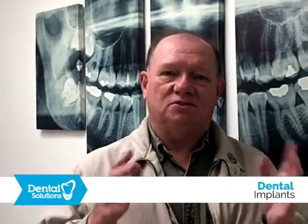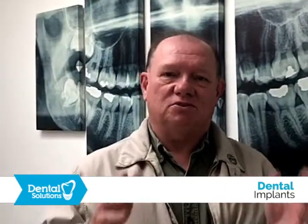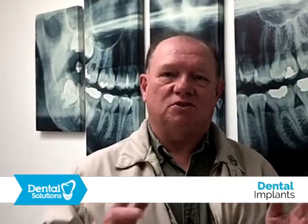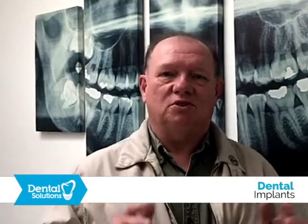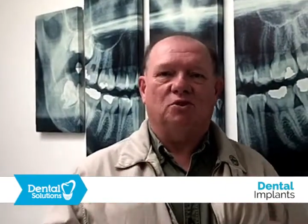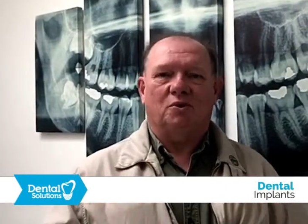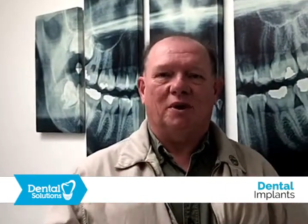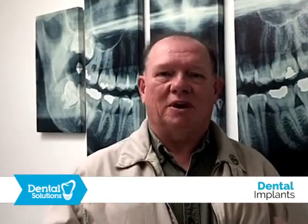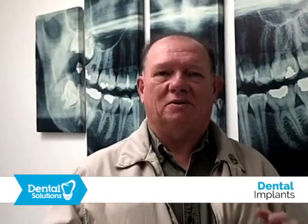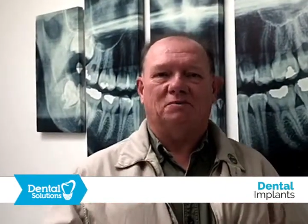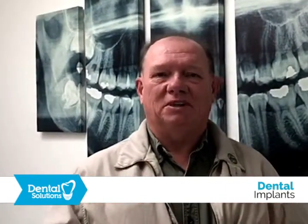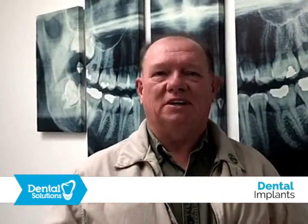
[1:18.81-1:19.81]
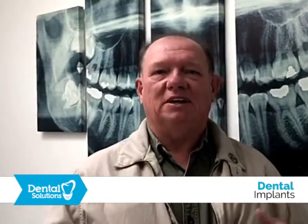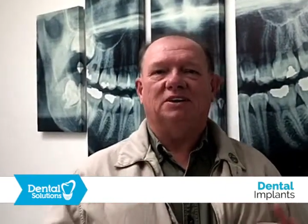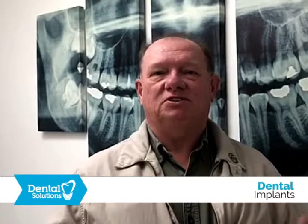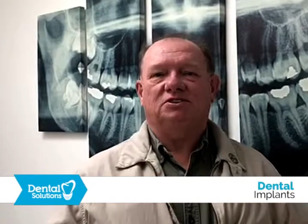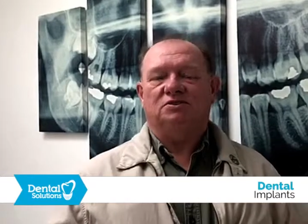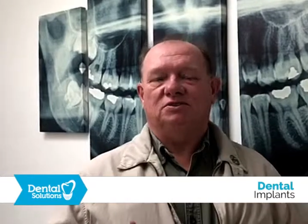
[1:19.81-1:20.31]
So your
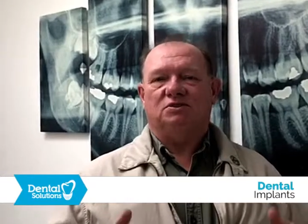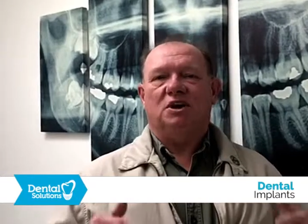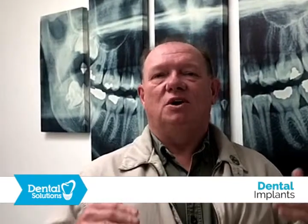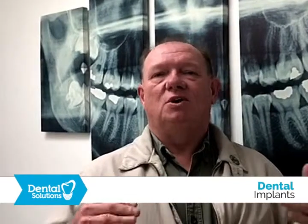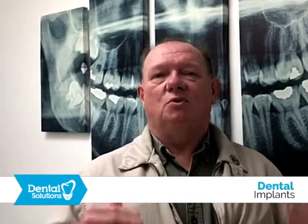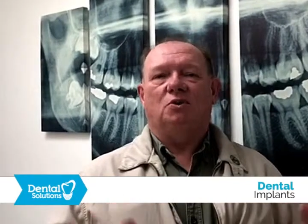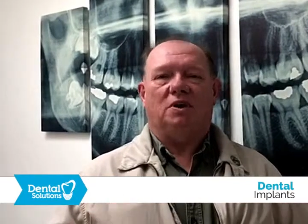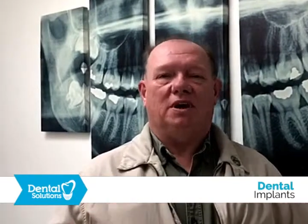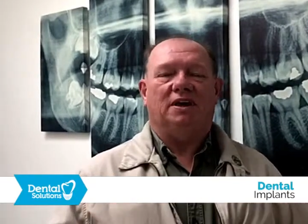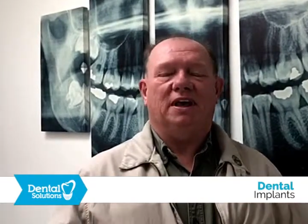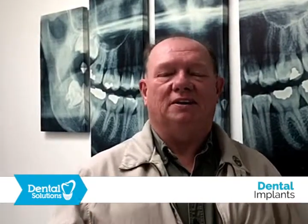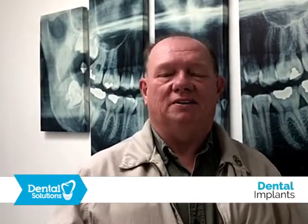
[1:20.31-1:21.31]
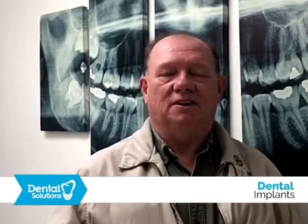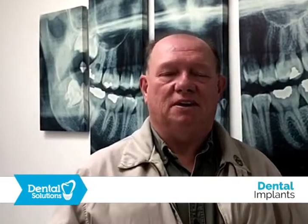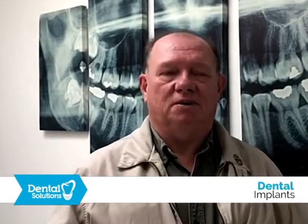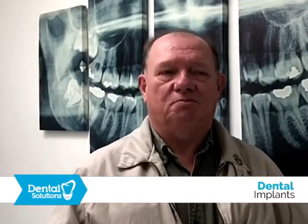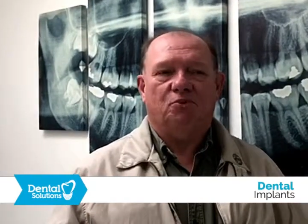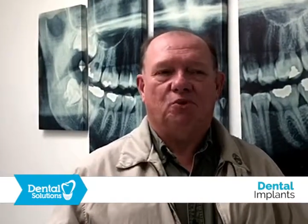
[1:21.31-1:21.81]
recommendations eh, ended
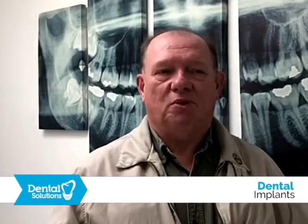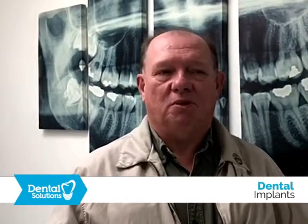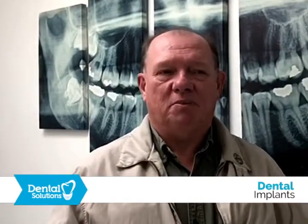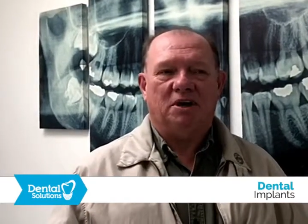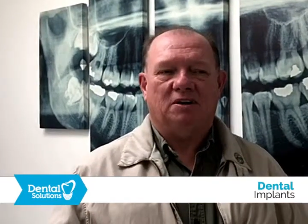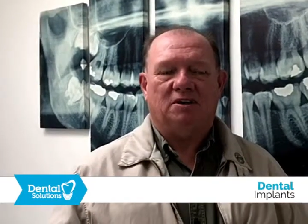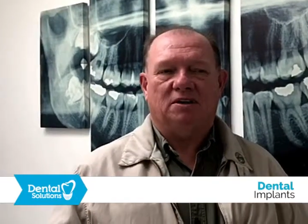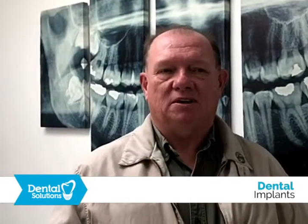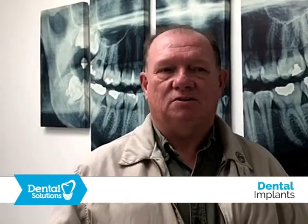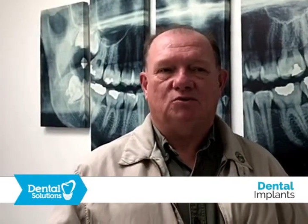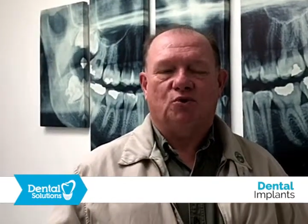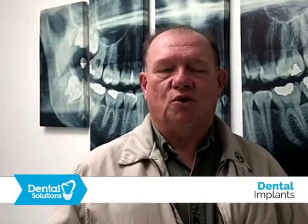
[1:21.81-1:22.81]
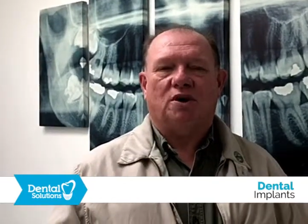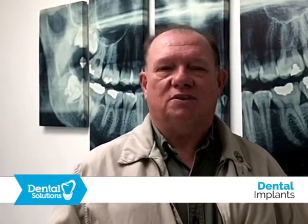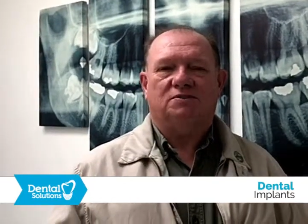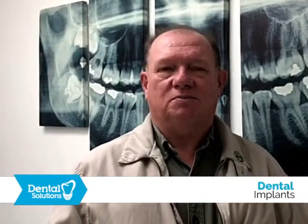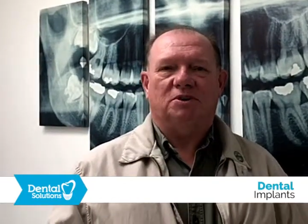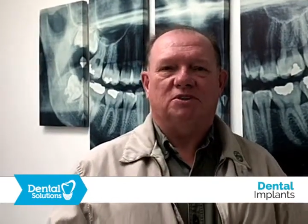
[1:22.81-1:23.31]
up making it
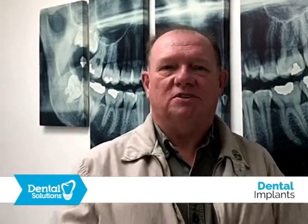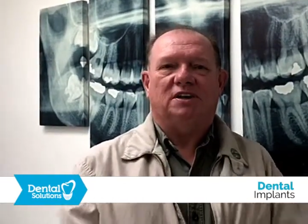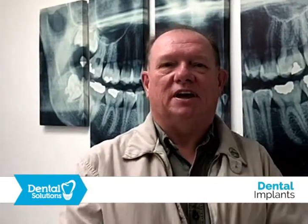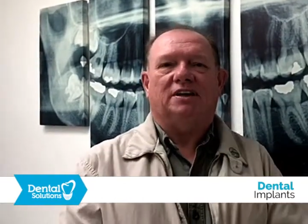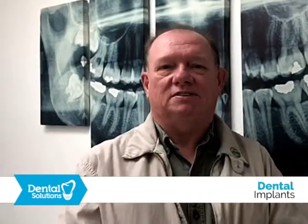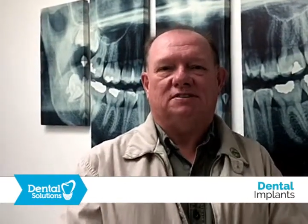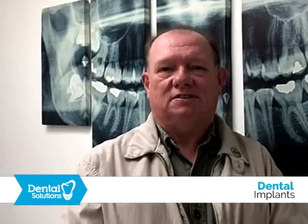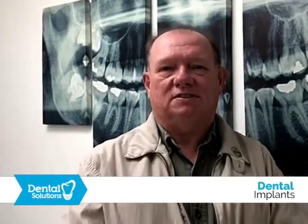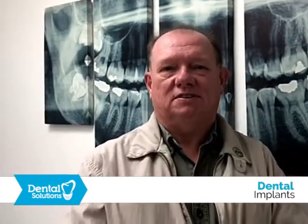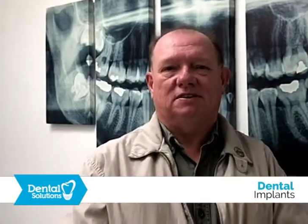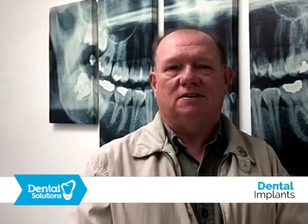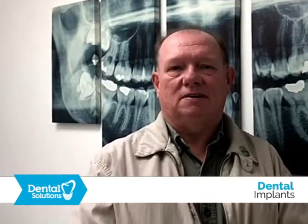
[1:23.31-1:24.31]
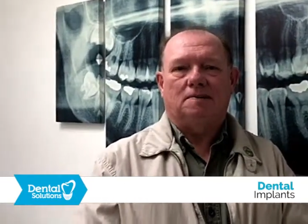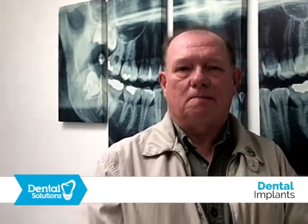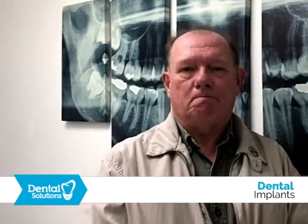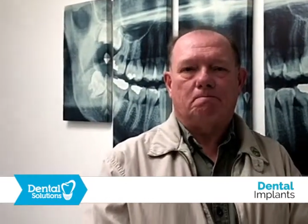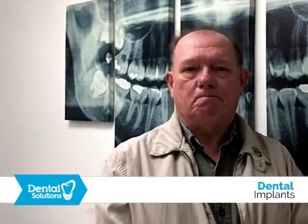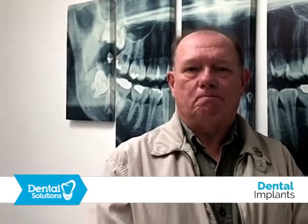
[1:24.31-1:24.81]
cost much less.
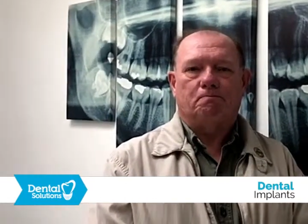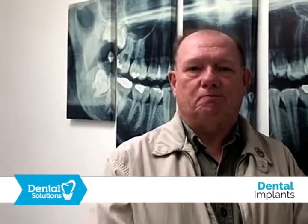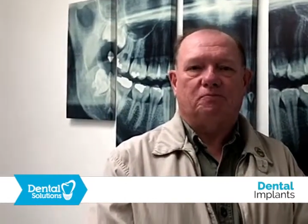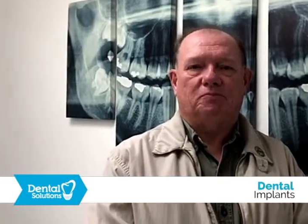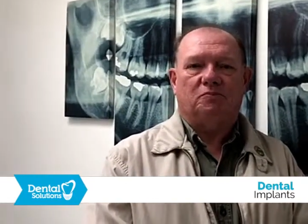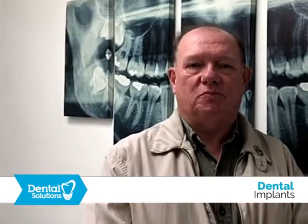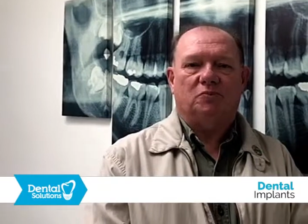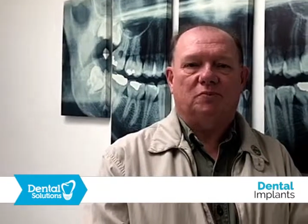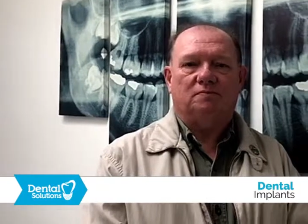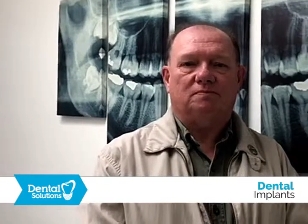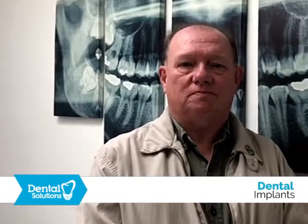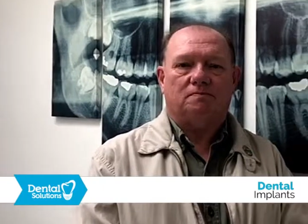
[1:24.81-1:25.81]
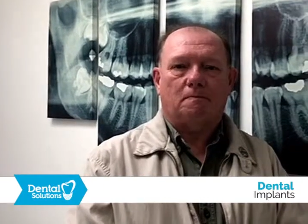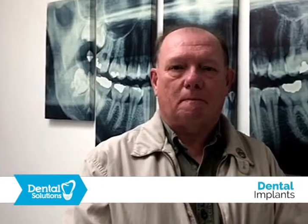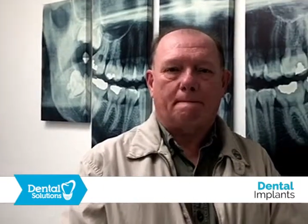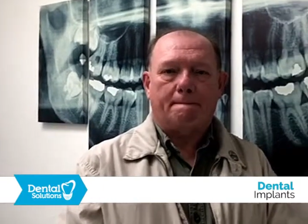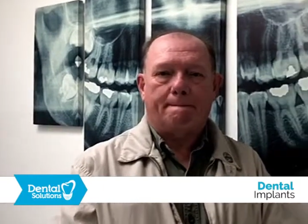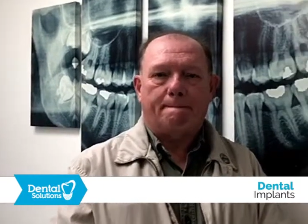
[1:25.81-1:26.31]
Is there anything else
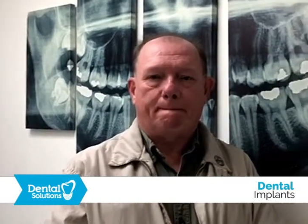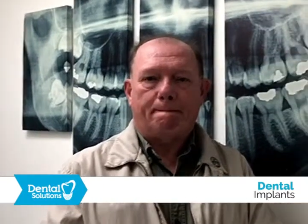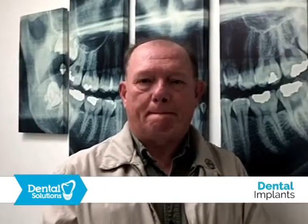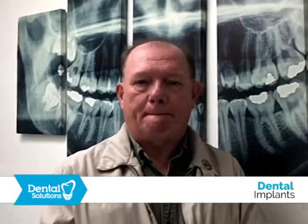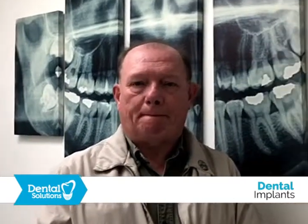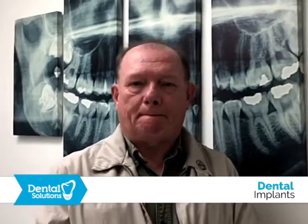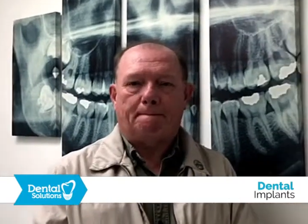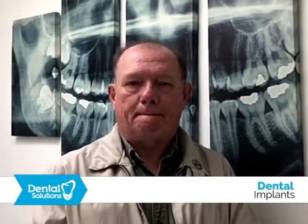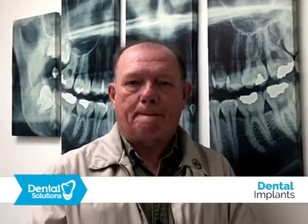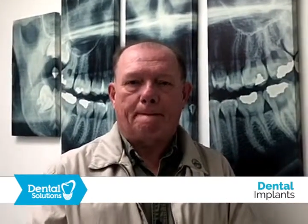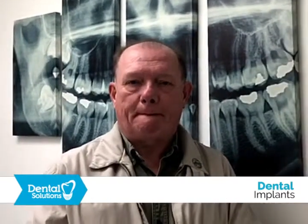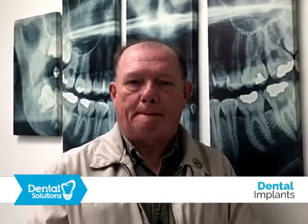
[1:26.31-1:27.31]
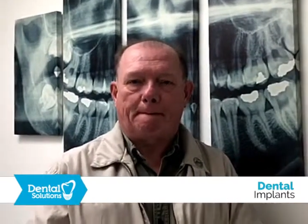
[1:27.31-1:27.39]
you would like to share with us?